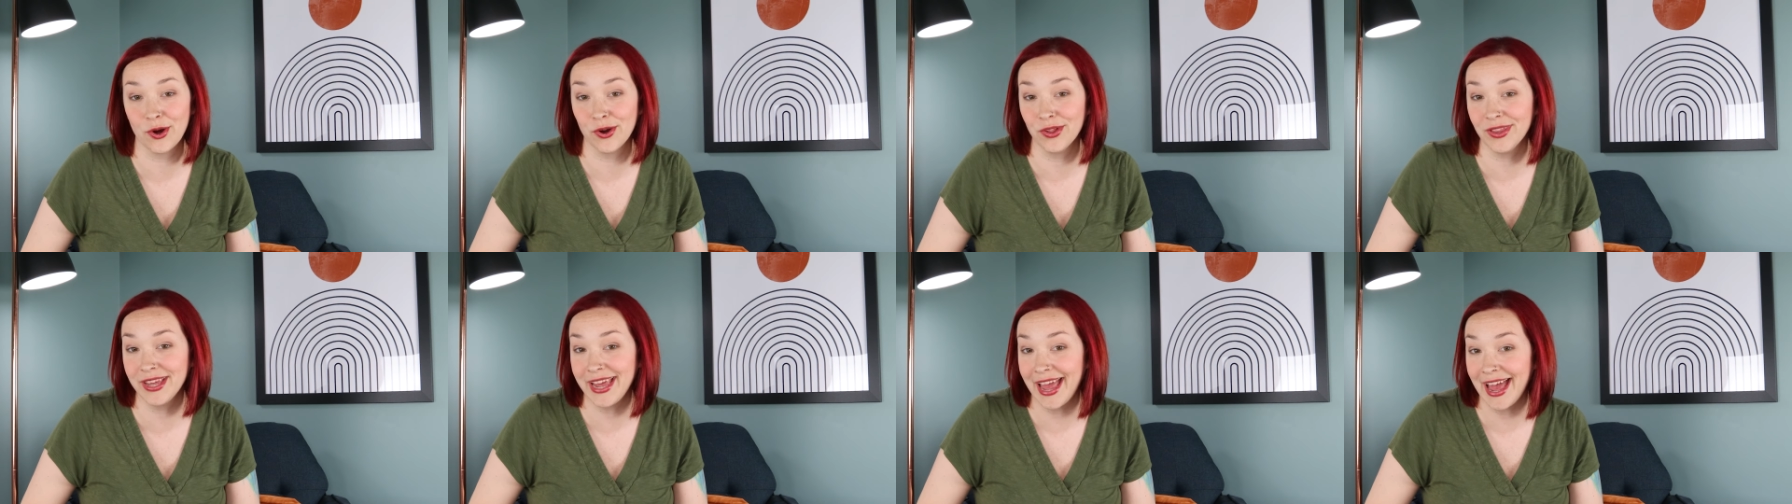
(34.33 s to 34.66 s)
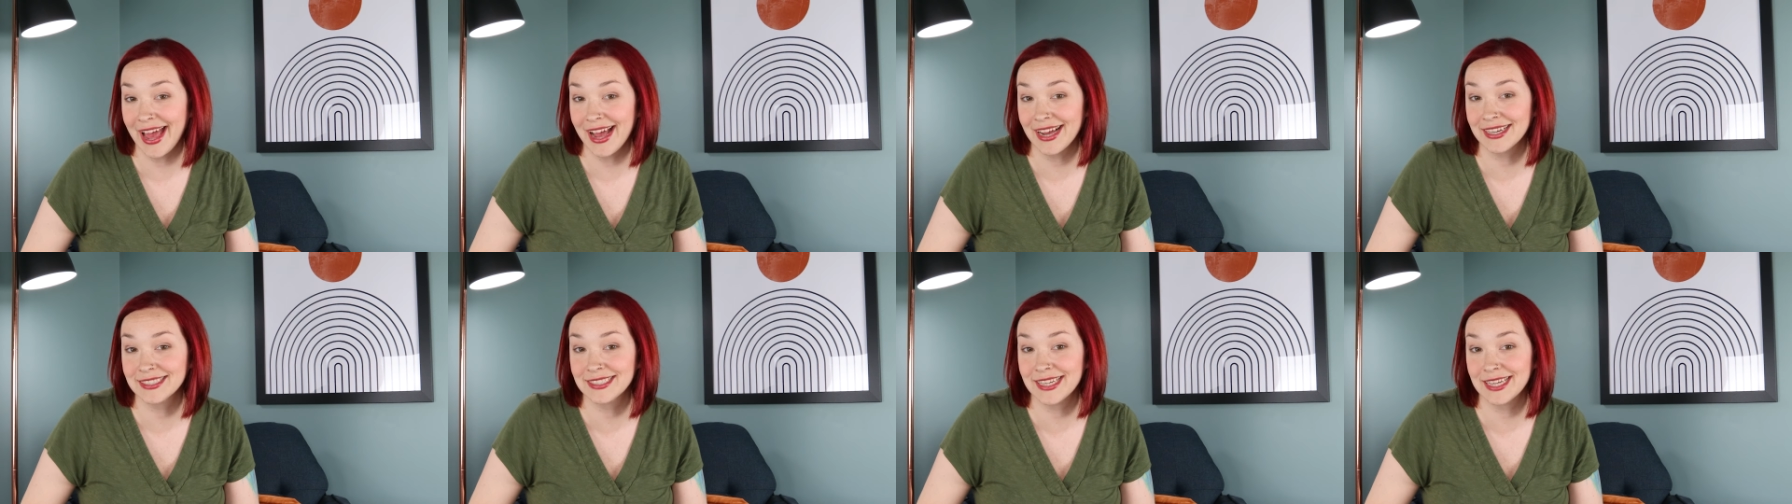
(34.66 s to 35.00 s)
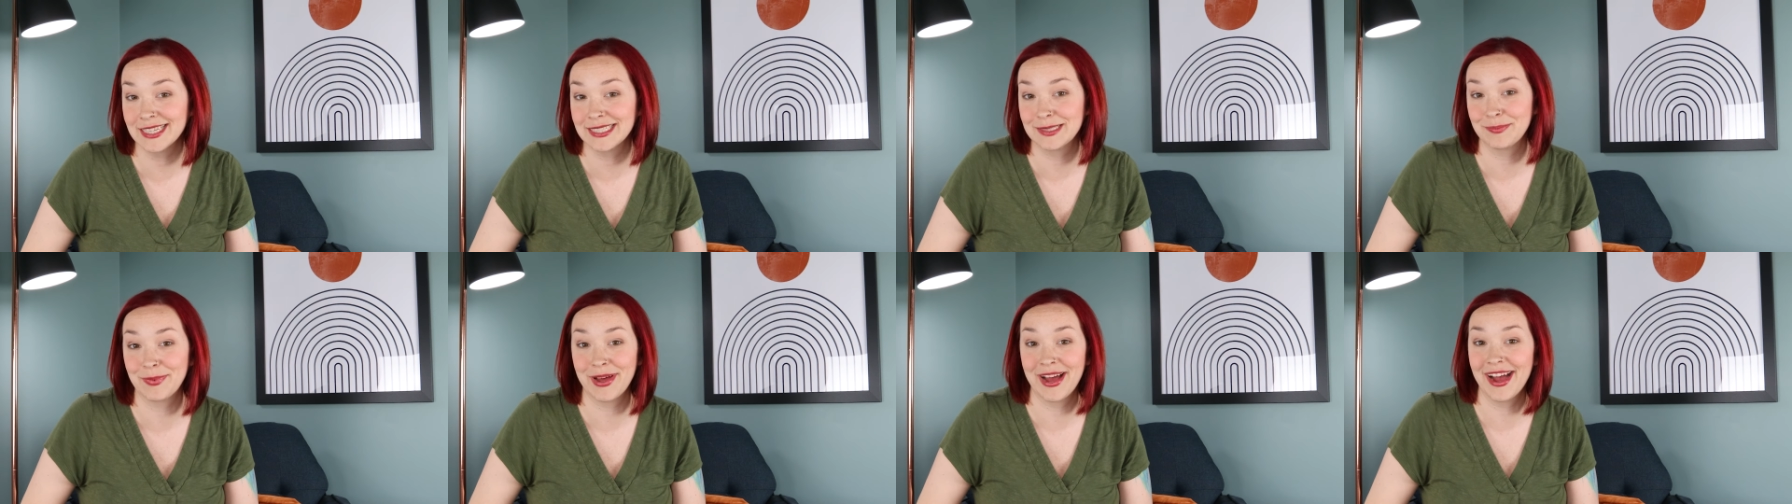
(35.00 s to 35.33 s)
early
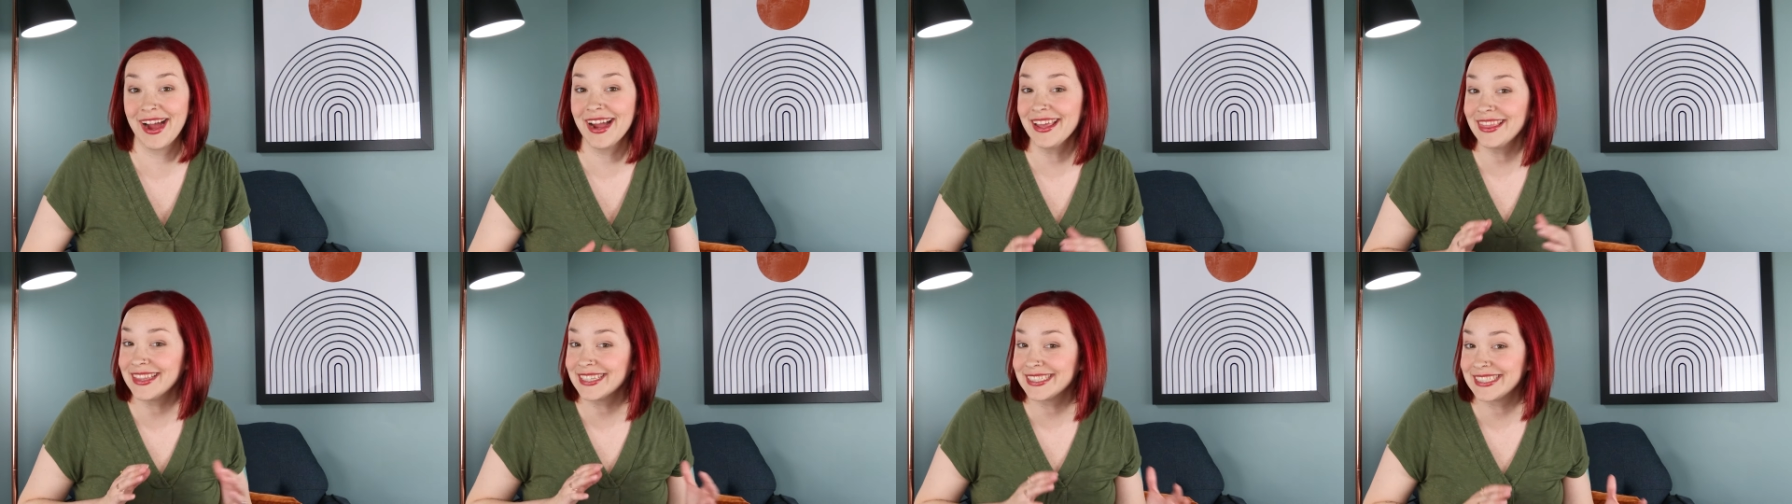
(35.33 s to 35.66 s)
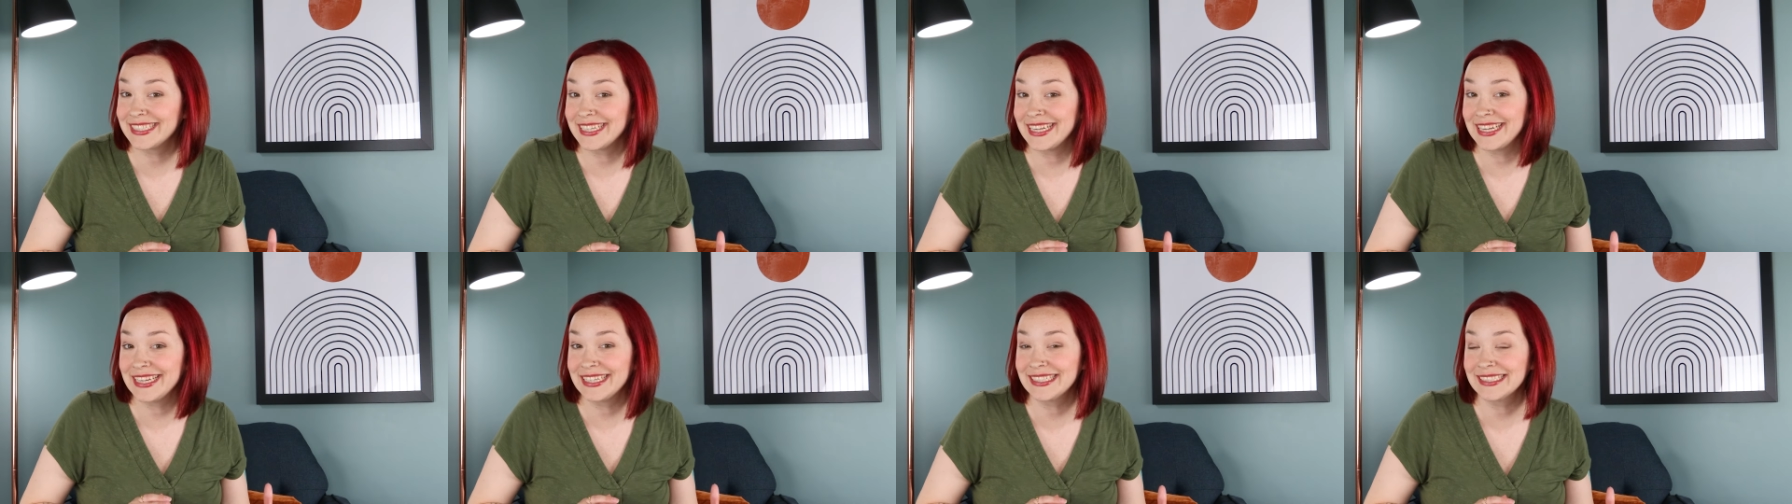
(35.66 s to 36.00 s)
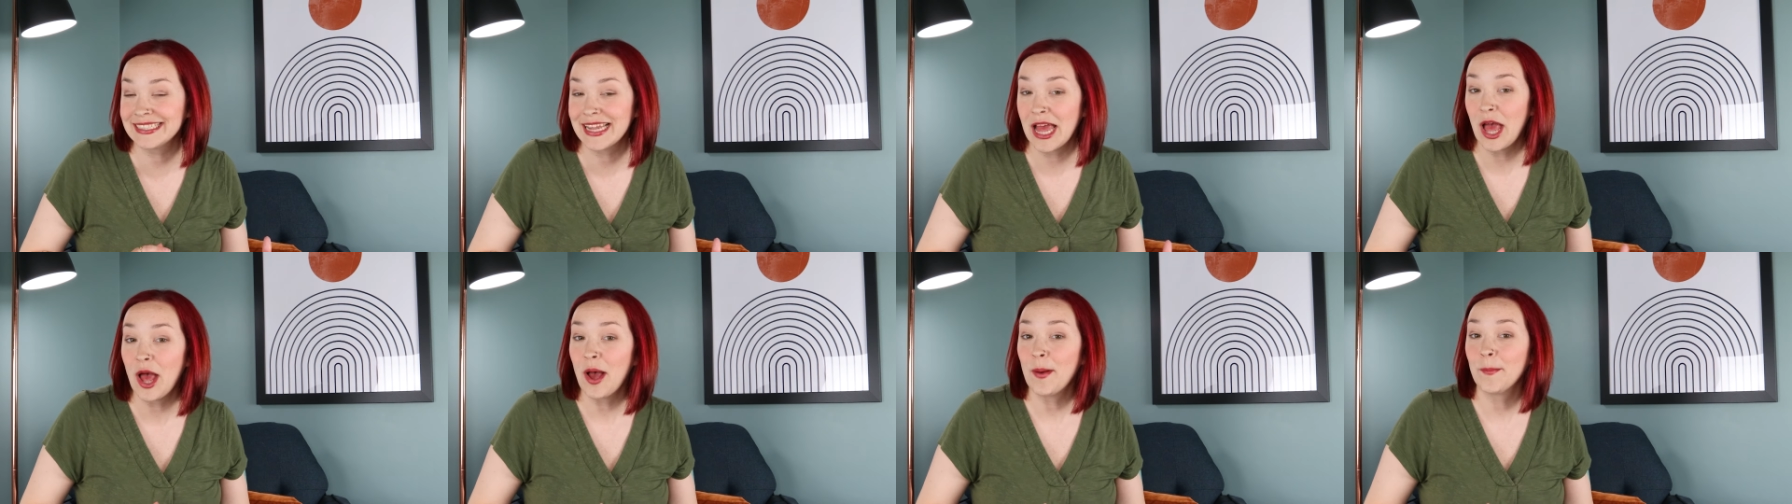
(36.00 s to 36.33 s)
access behind the
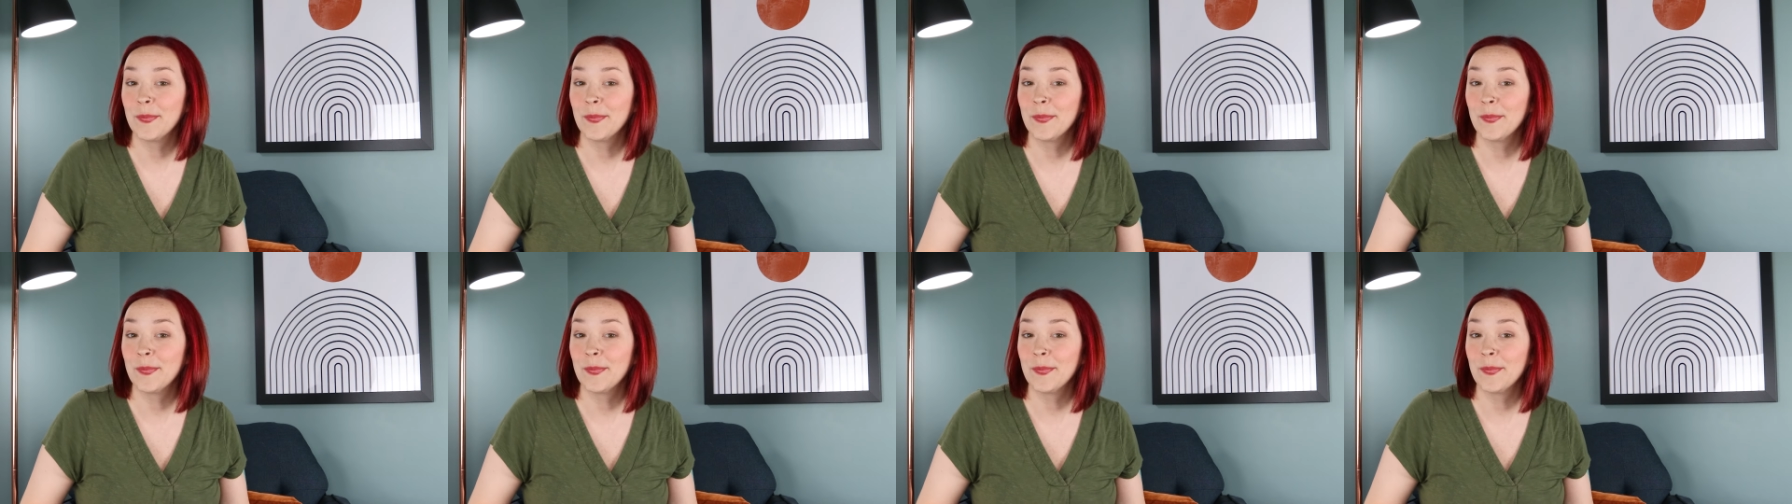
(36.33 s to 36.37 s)
scenes,